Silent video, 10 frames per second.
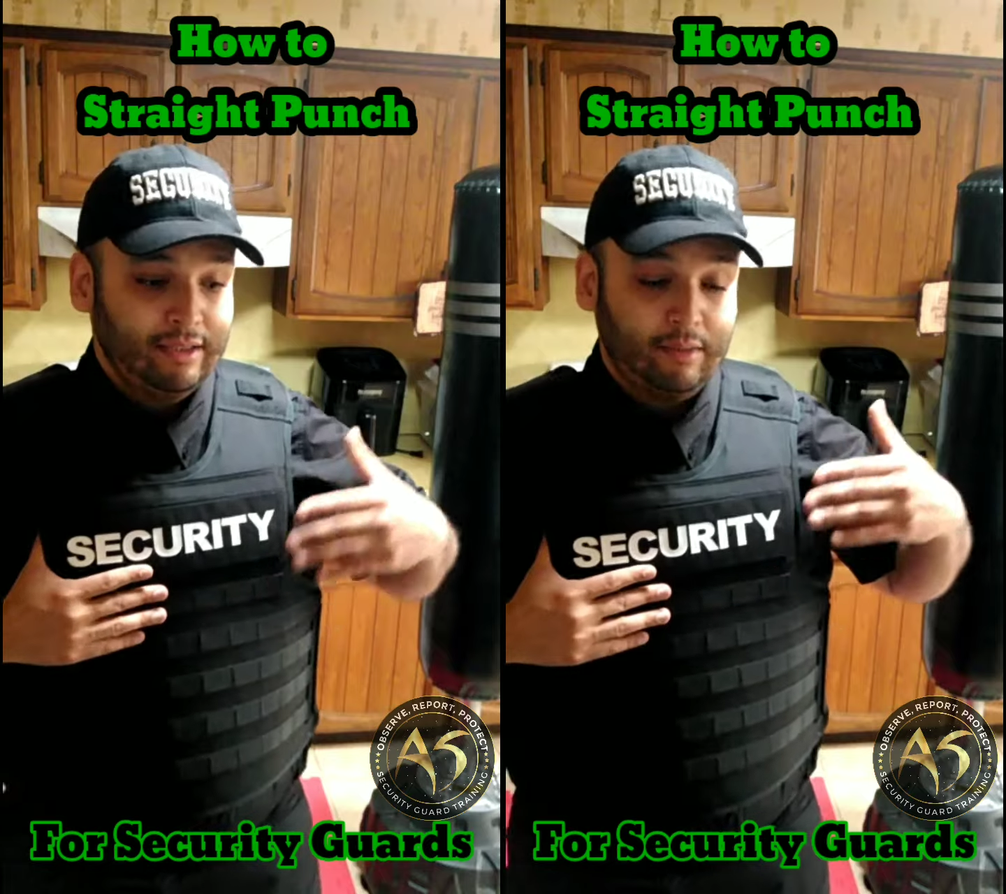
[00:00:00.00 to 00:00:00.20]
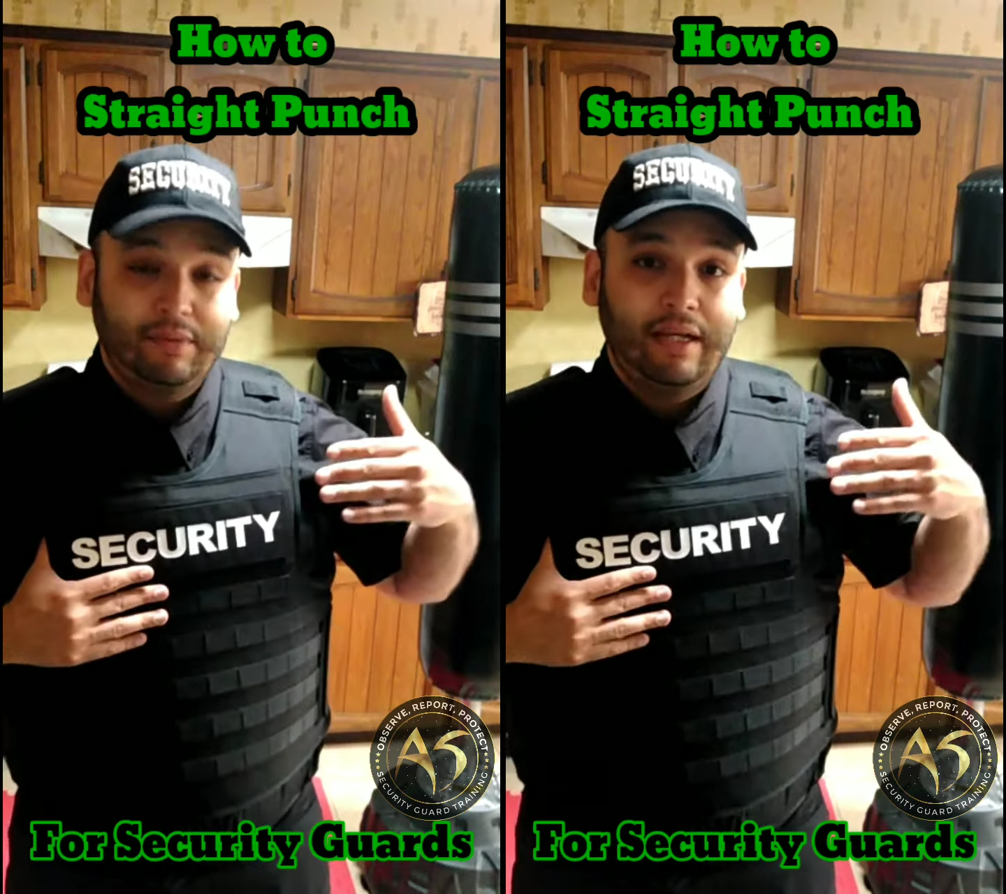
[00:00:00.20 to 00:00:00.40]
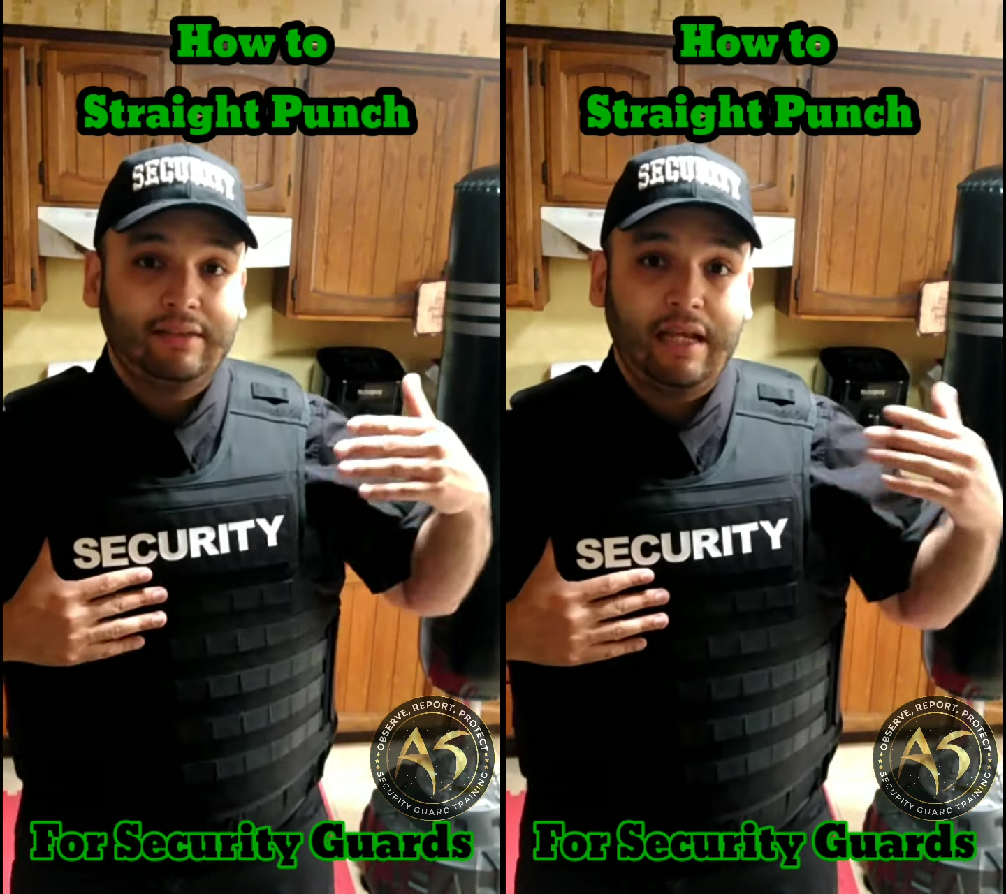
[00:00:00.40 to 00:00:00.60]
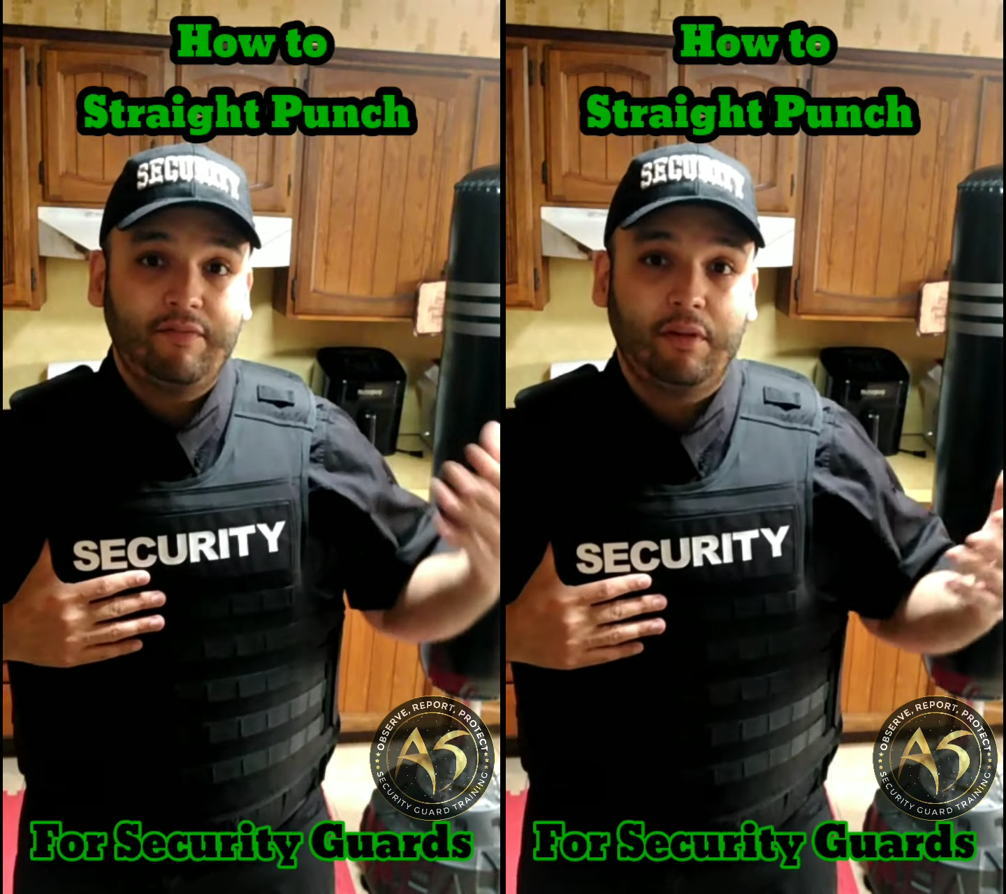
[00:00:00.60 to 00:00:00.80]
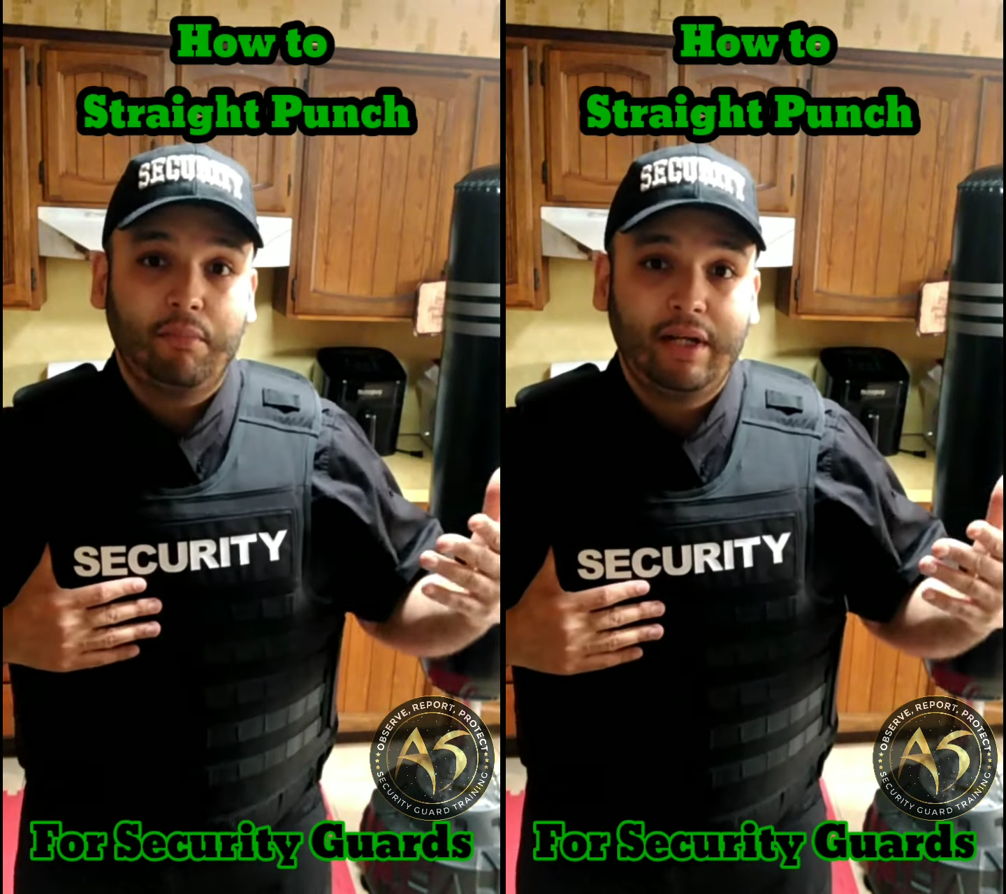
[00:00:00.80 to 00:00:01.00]
Sometimes not
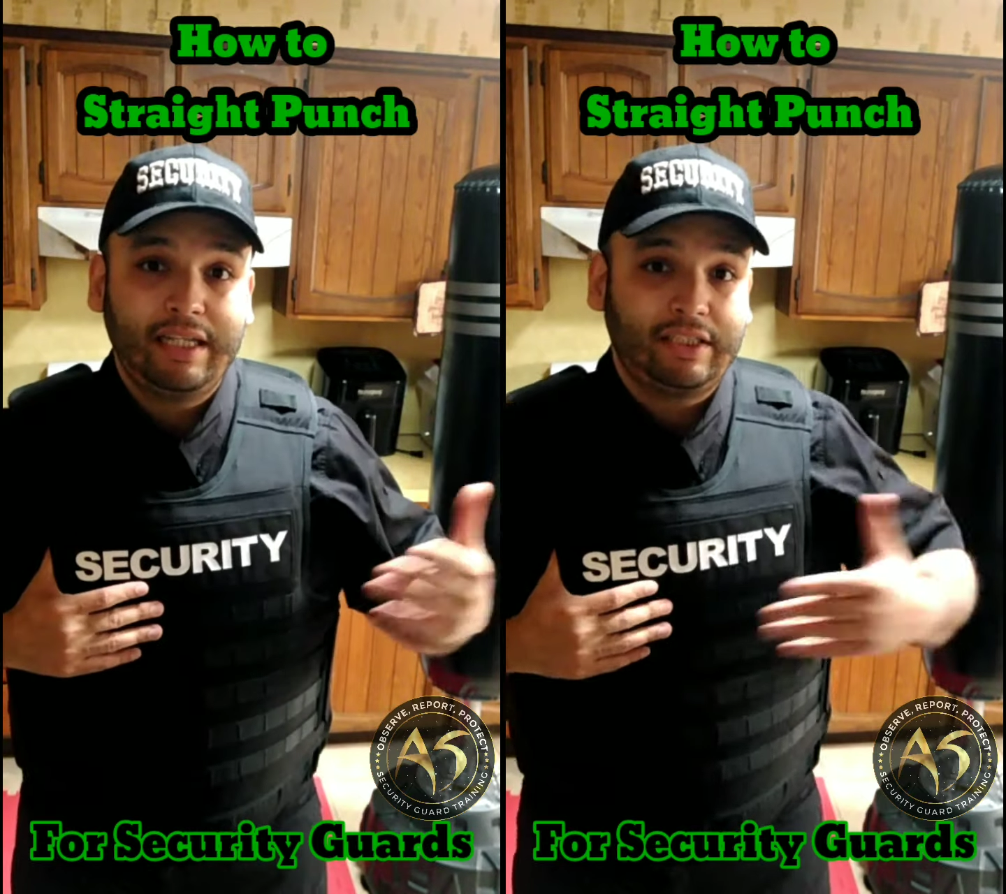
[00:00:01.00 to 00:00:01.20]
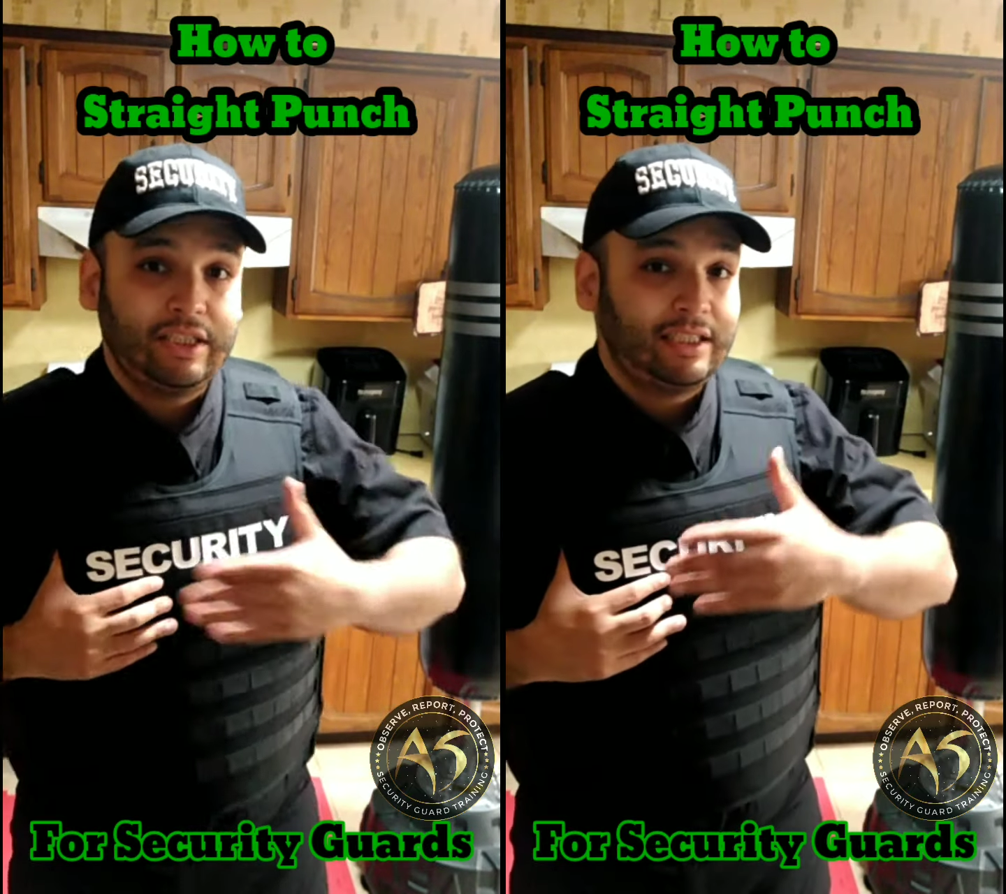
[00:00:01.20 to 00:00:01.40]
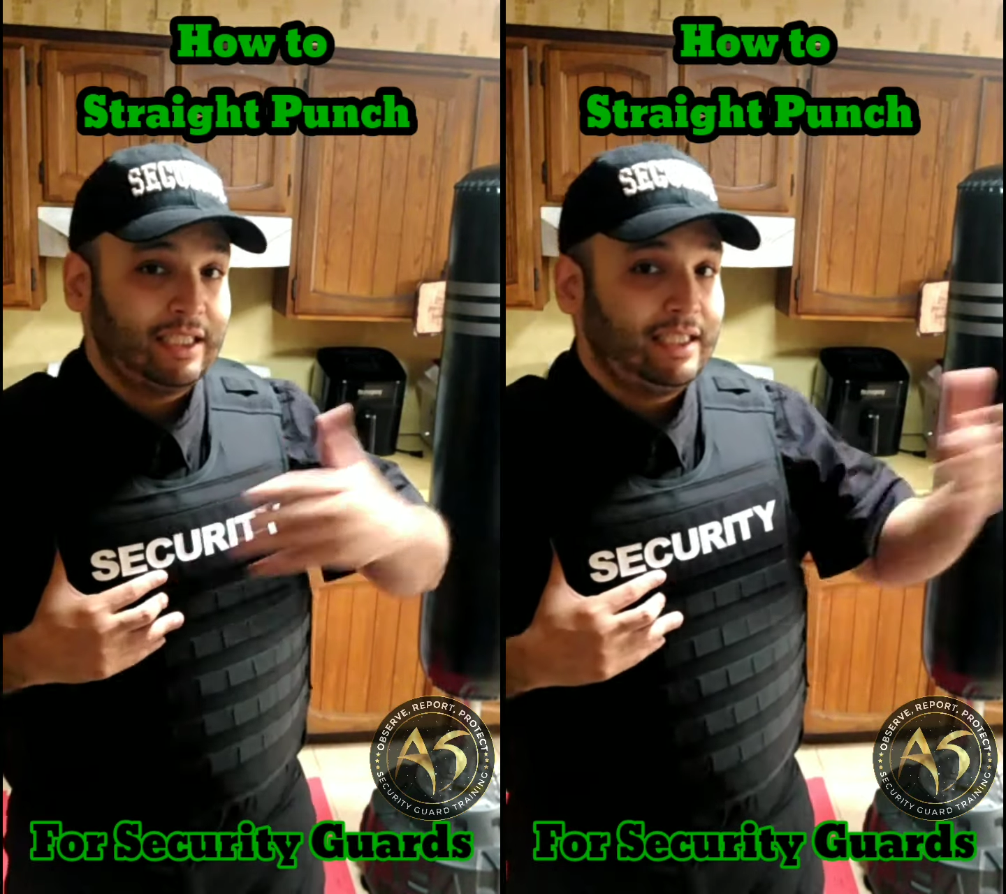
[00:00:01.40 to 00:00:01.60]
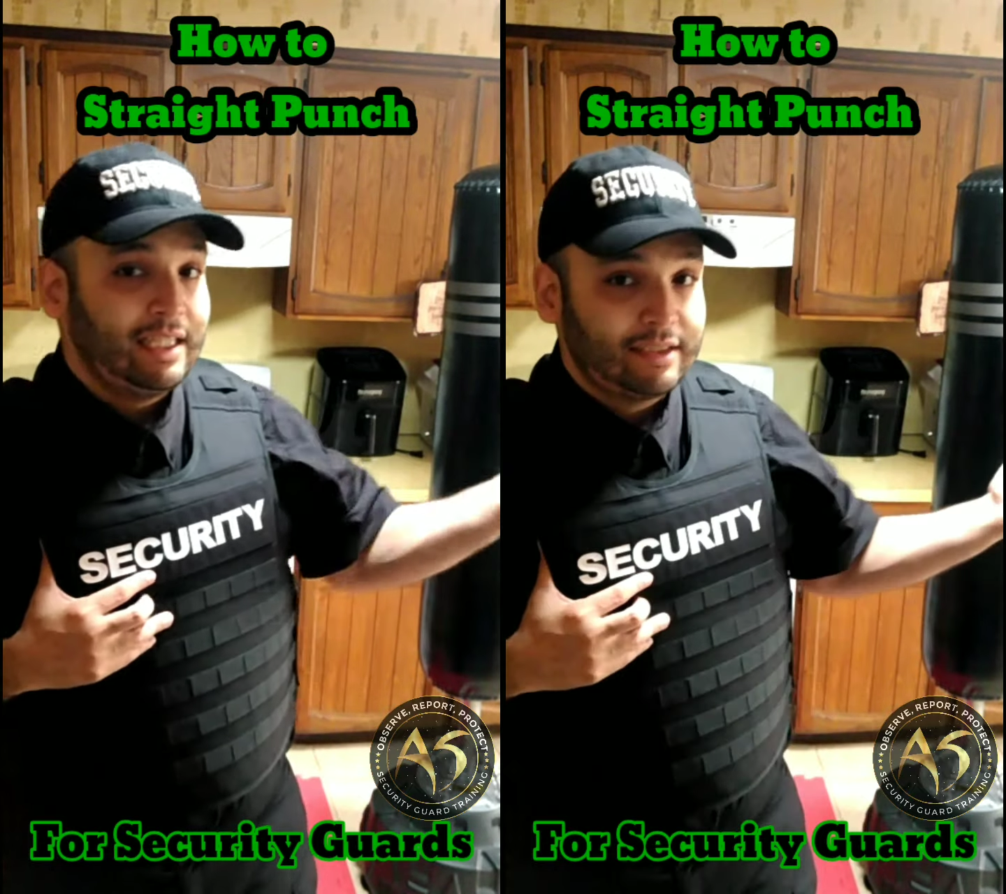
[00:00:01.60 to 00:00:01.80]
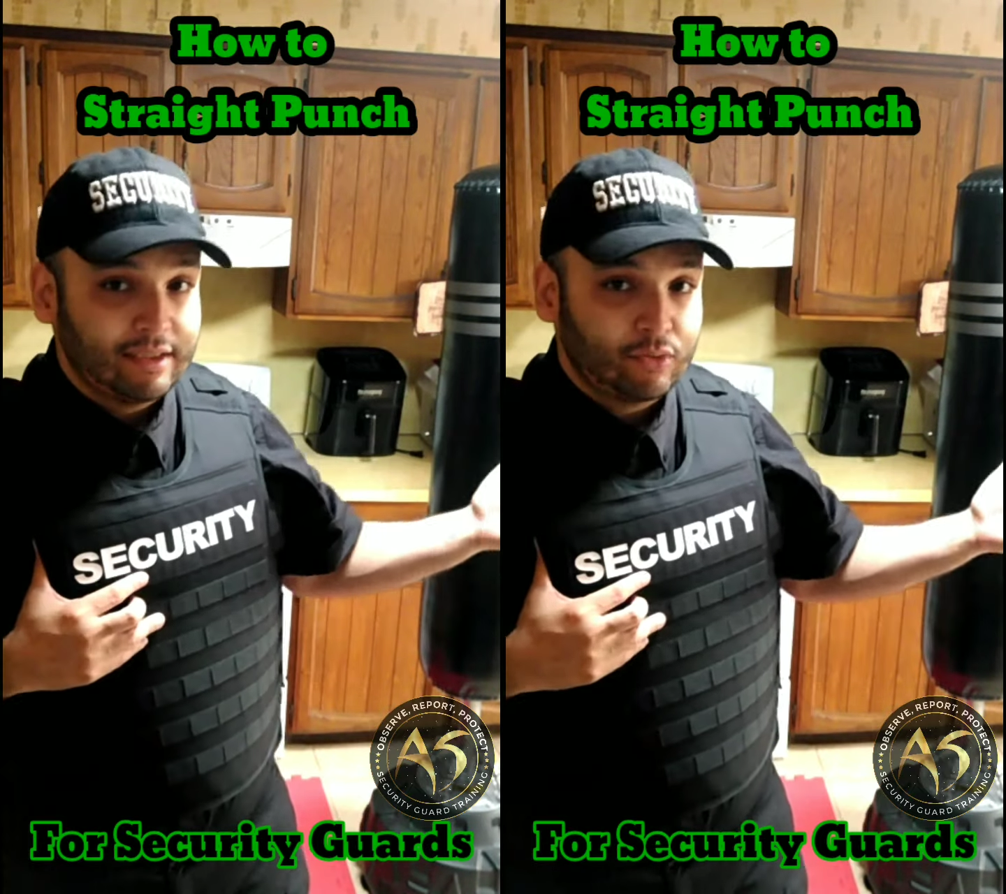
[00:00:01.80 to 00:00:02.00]
even the money, it's just the
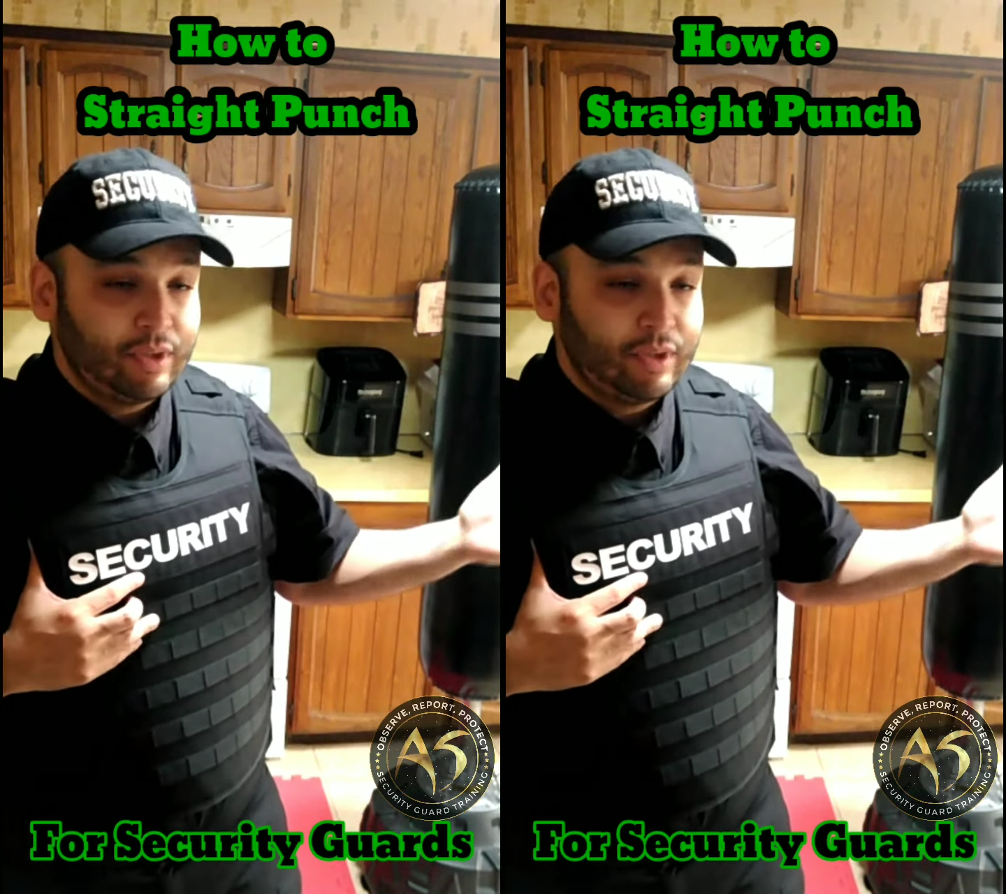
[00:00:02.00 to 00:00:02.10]
distance.